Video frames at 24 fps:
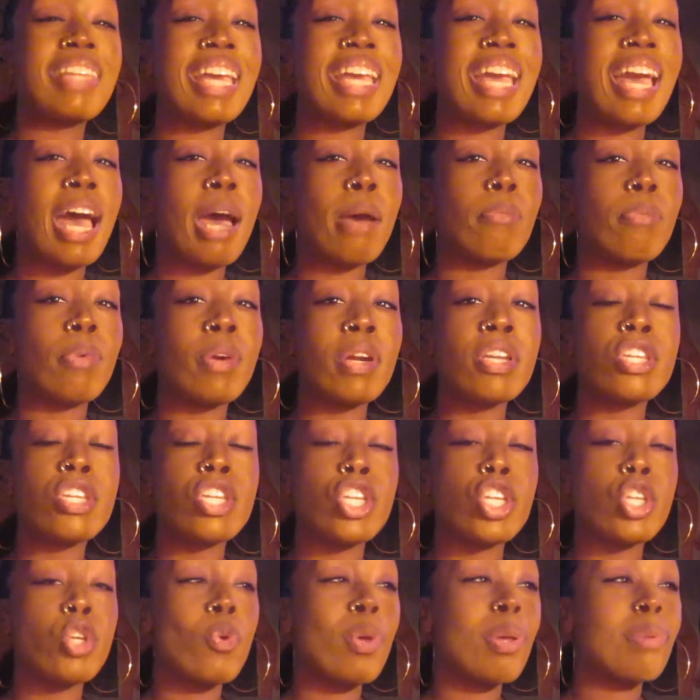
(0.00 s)
that God brings
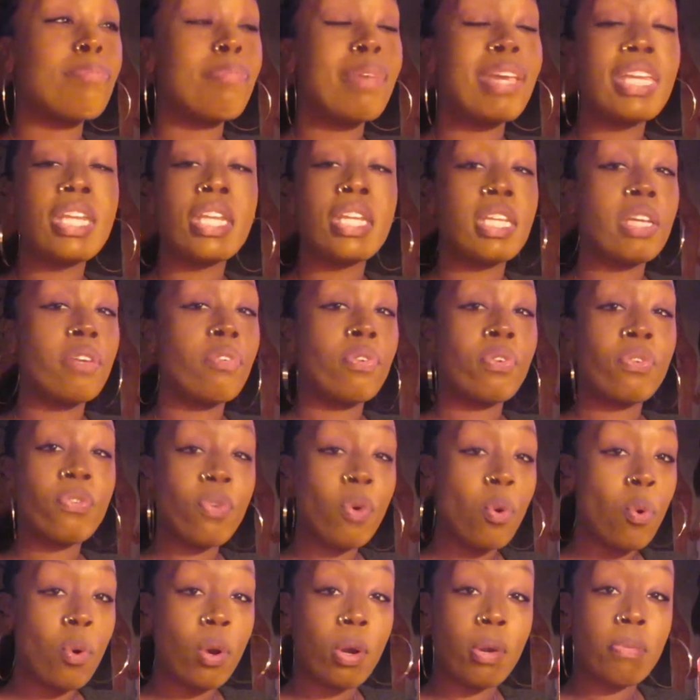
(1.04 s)
to you in many different
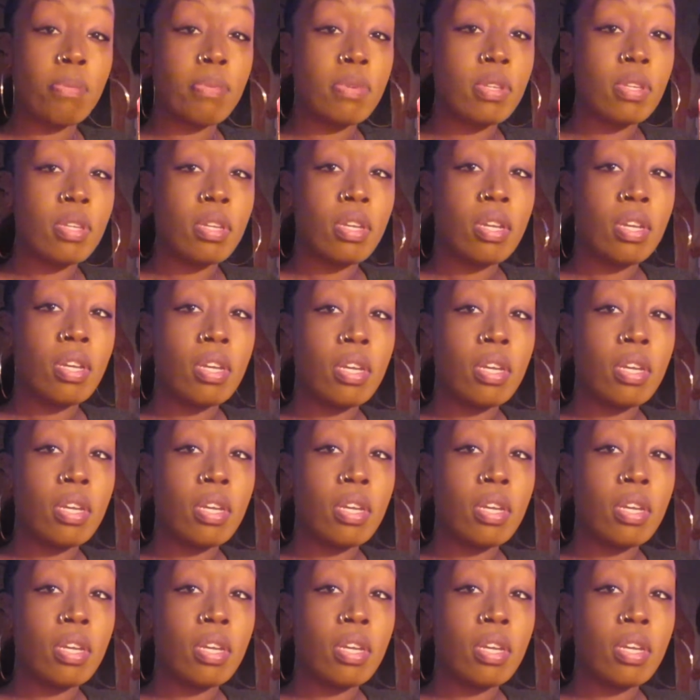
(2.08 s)
forms.